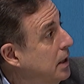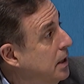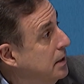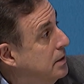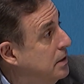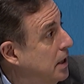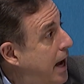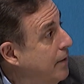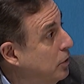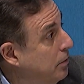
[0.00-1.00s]
It,
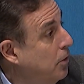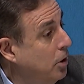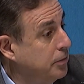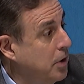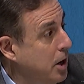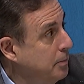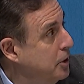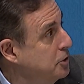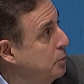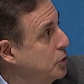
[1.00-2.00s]
after the fall of
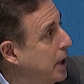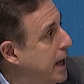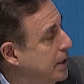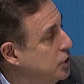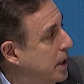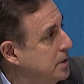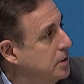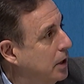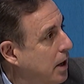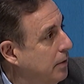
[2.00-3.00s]
communism, which I had a chance
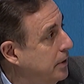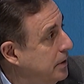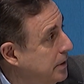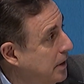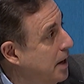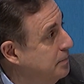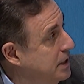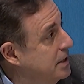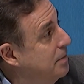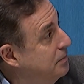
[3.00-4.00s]
to cover,
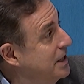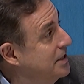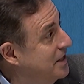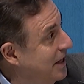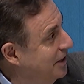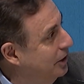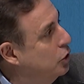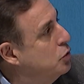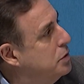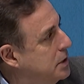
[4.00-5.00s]
Humpty Dumpty stayed
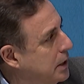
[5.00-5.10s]
glued